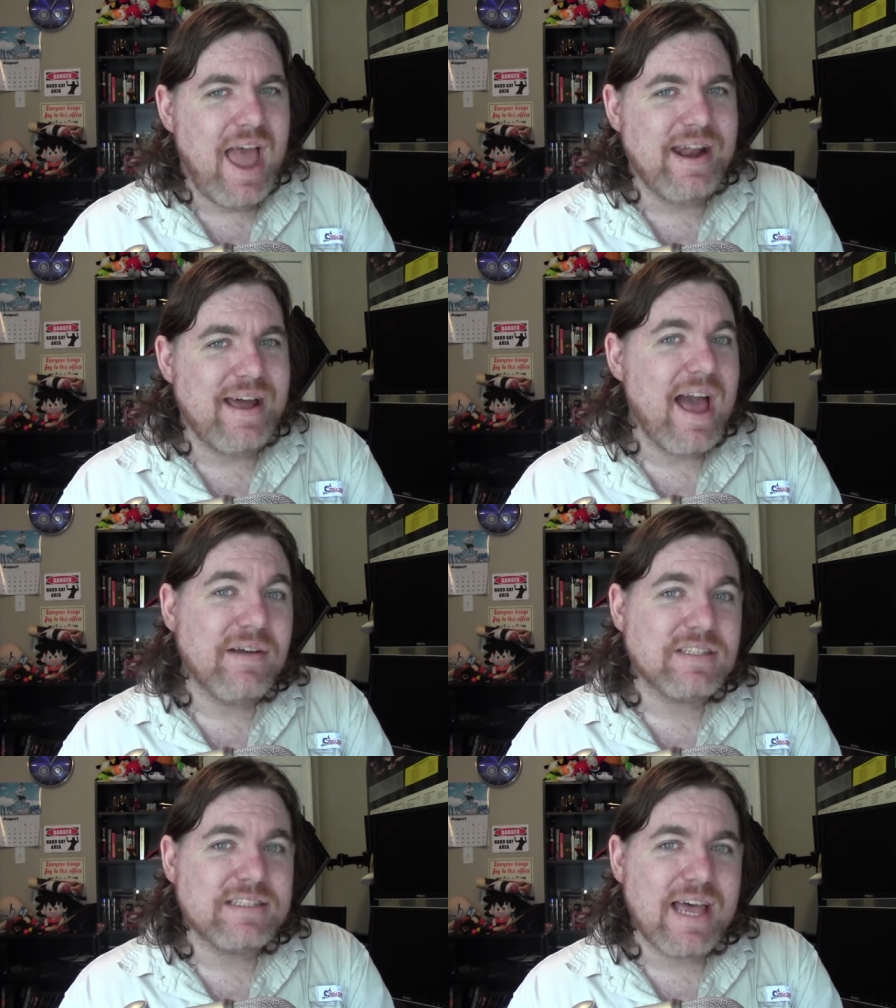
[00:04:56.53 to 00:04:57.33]
and I
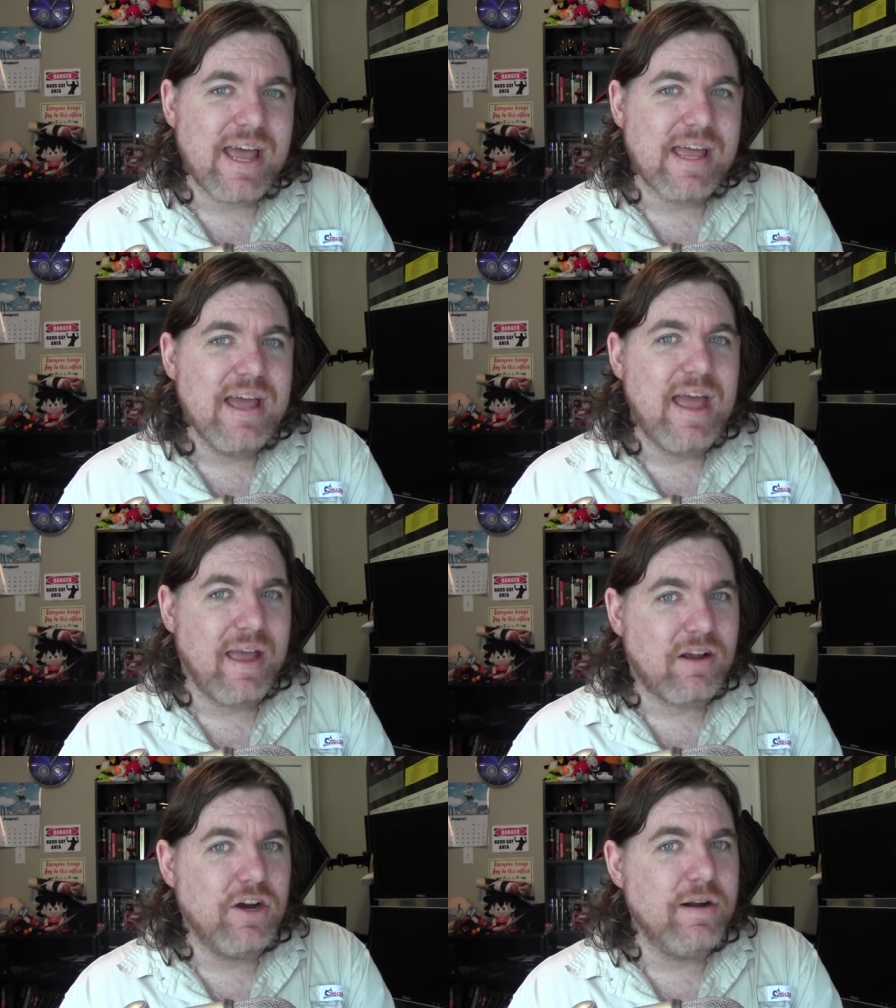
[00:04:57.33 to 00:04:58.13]
have to say,
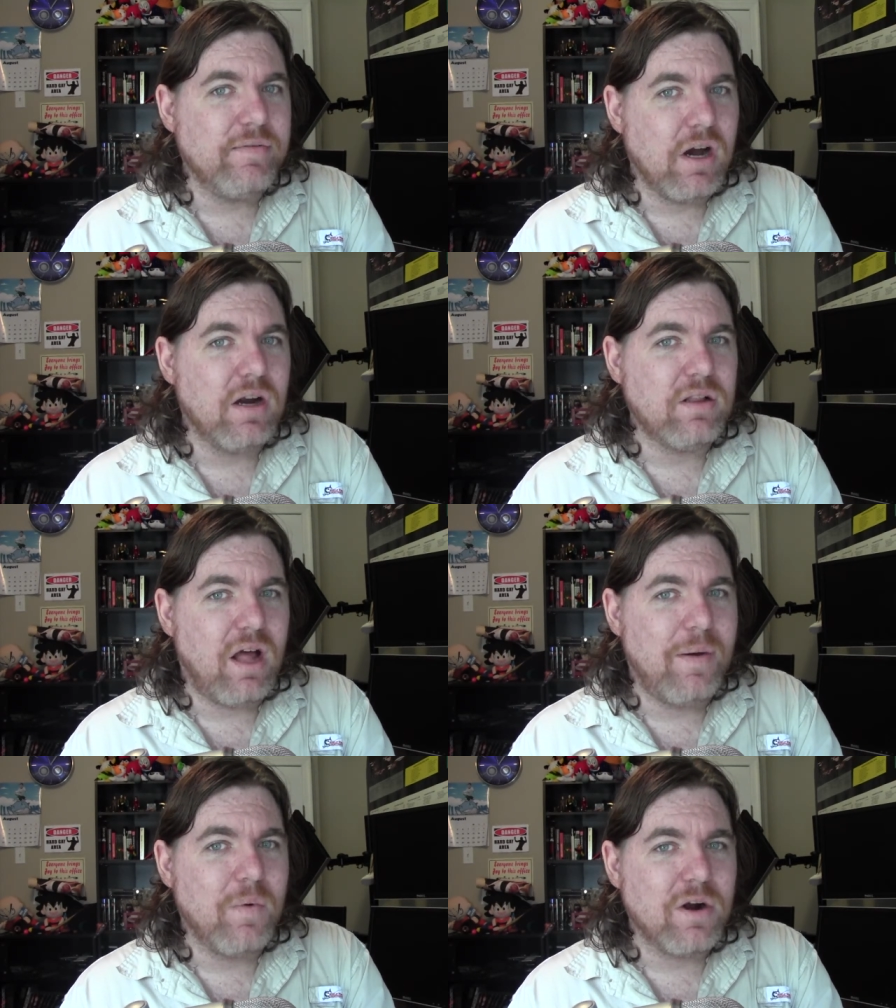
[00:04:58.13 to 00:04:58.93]
it could have gone a
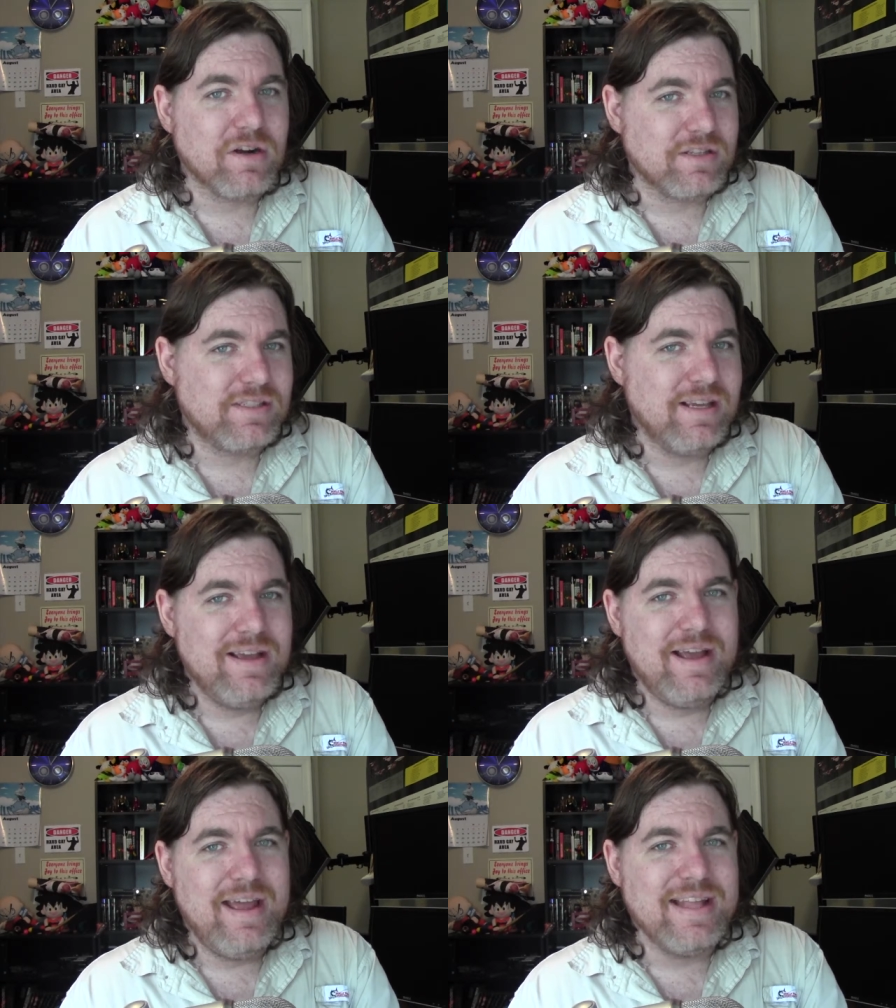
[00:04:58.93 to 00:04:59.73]
lot worse.
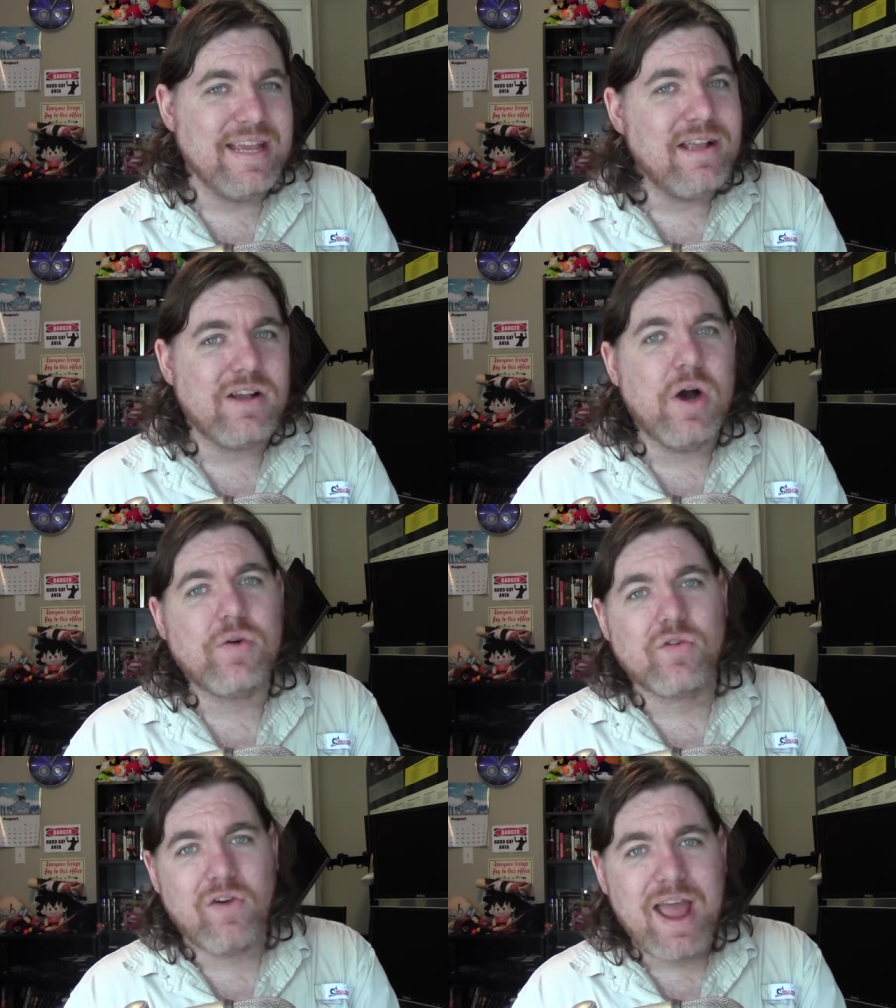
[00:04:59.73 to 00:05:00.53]
It didn't go
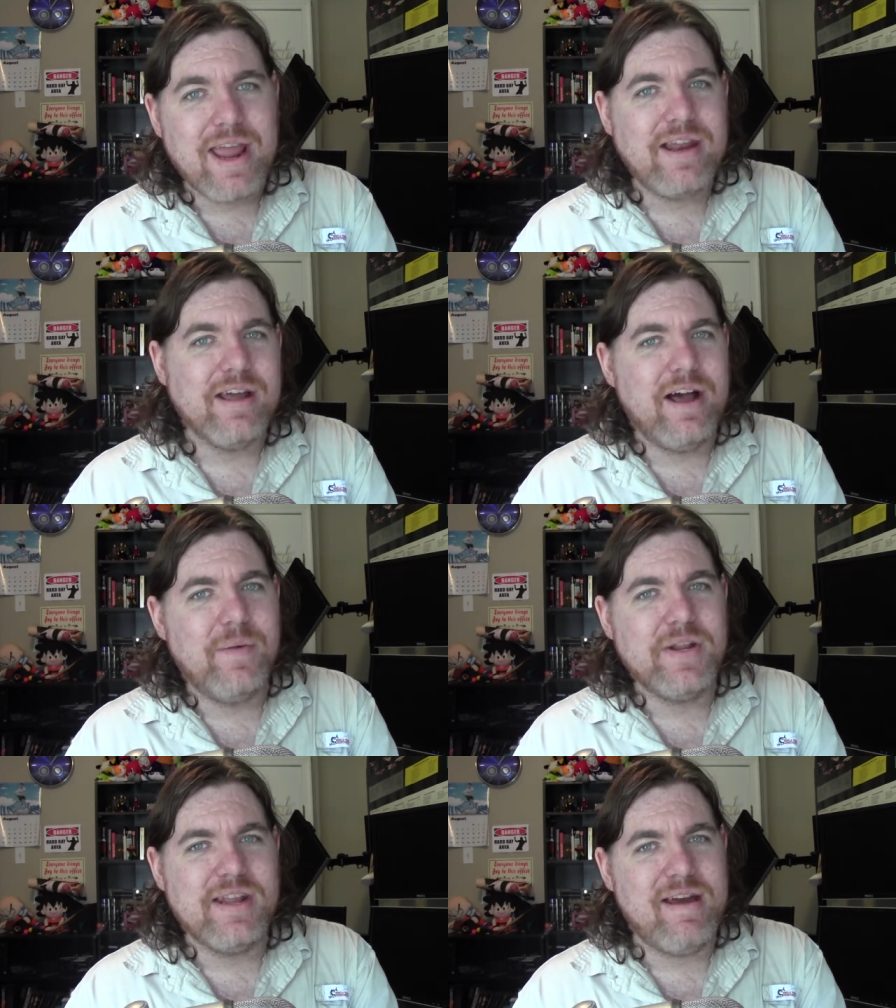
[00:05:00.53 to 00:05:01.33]
great.
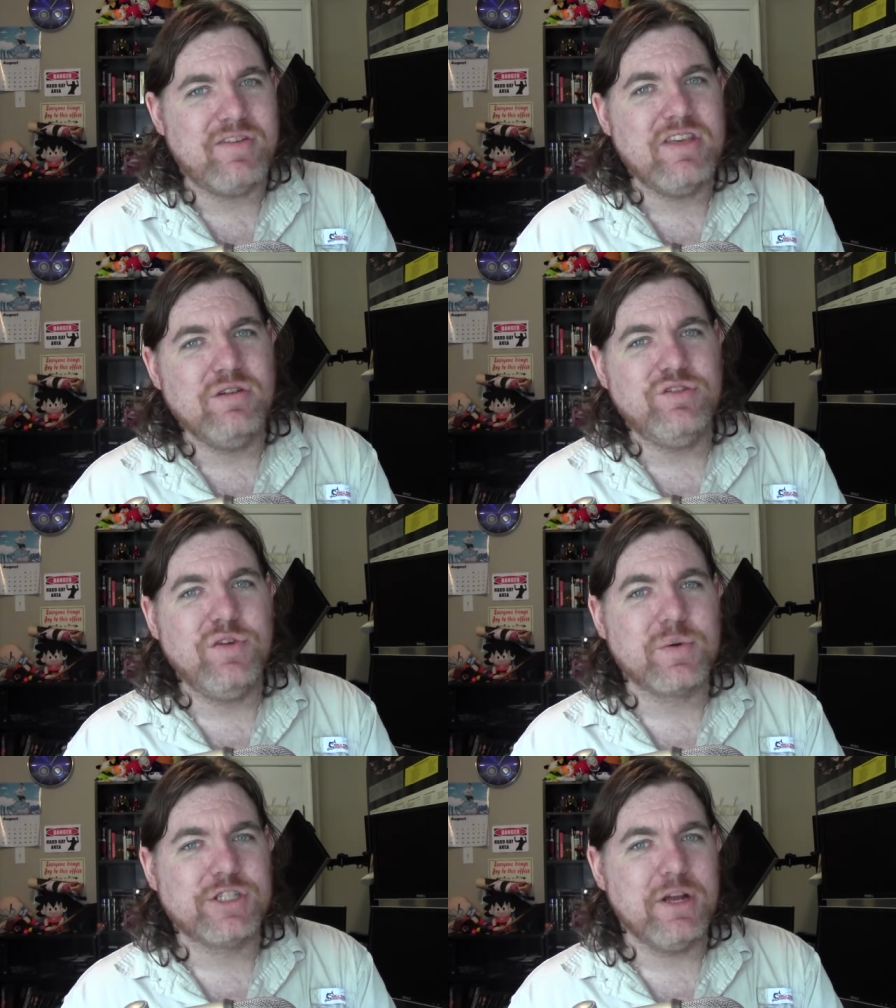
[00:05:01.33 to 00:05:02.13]
Uh, we didn't have a huge
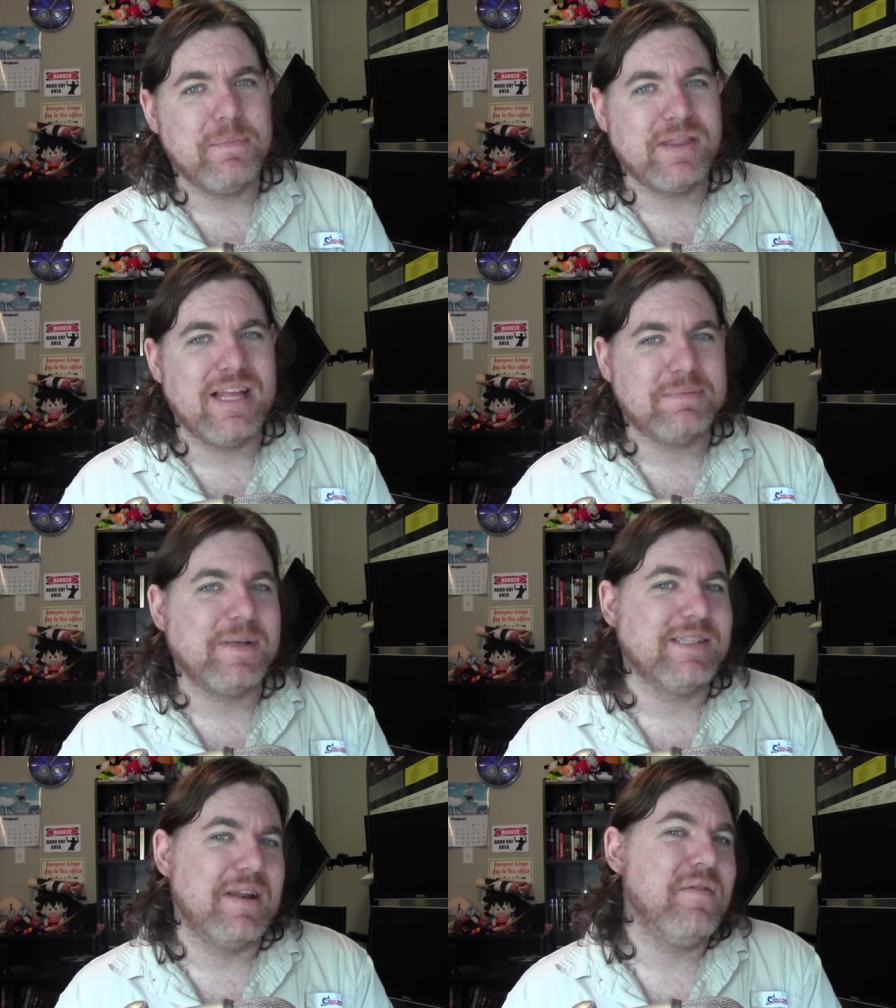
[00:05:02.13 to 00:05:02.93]
viewership, but that's
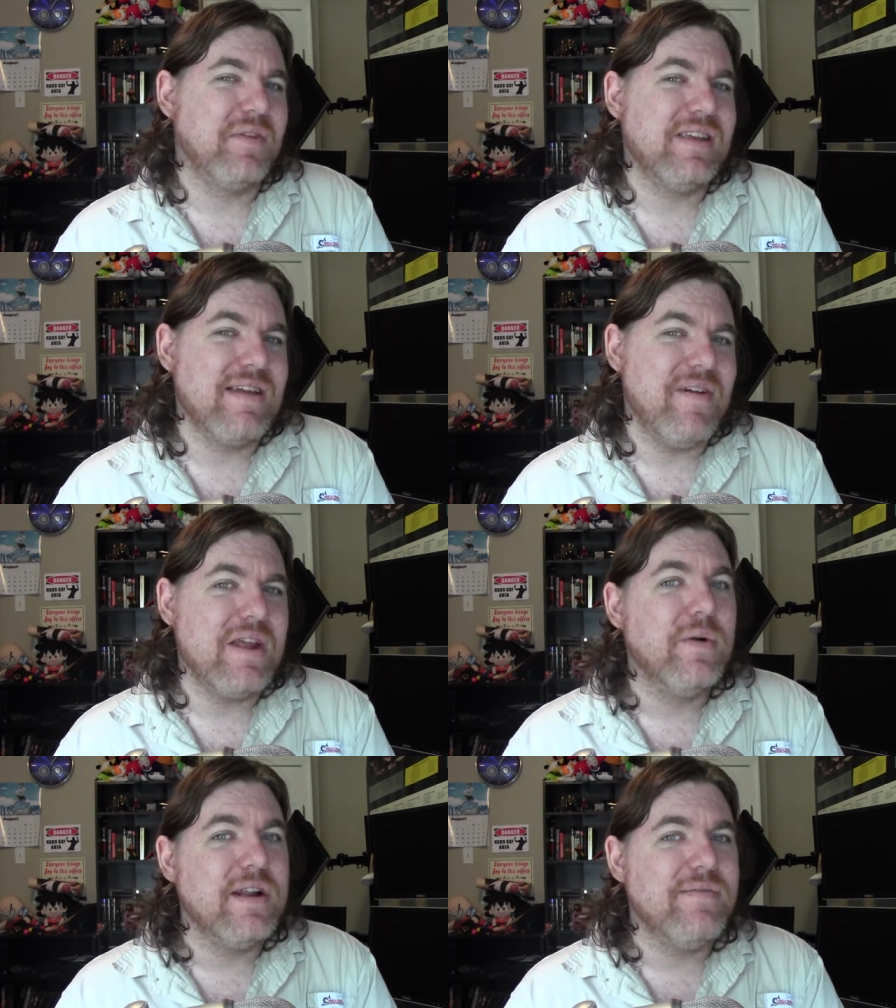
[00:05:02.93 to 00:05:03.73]
because I didn't really give
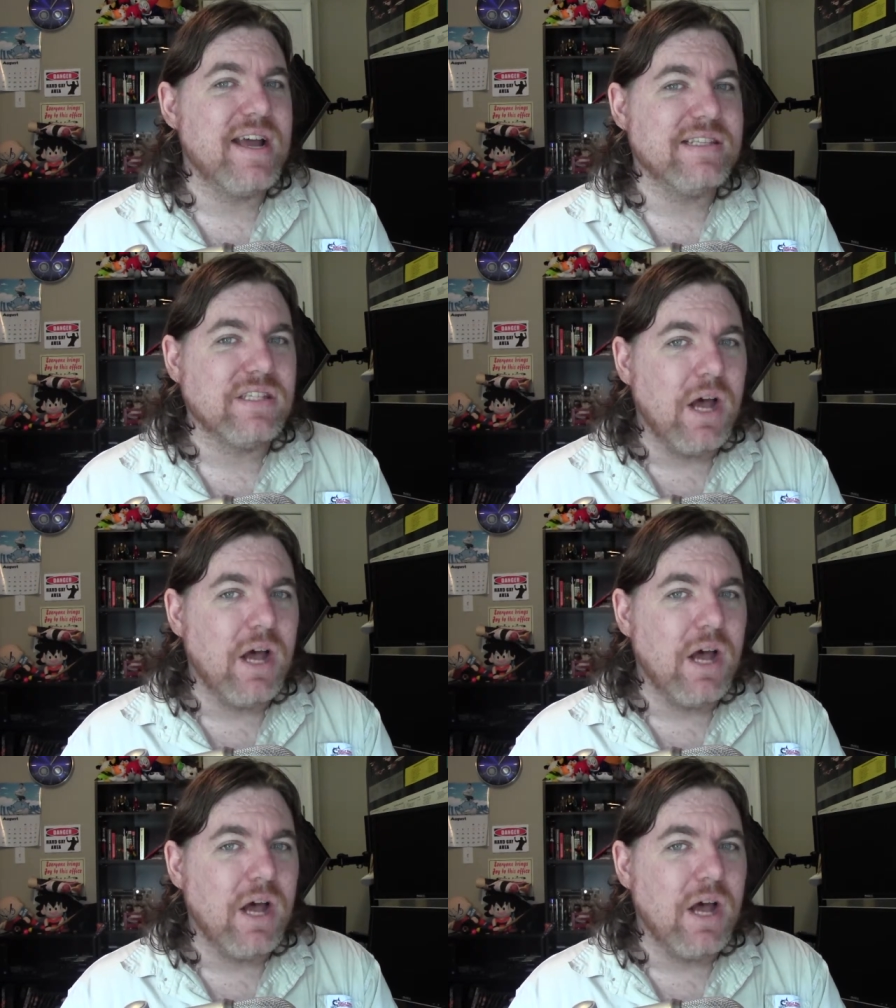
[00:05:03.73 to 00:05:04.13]
anyone advance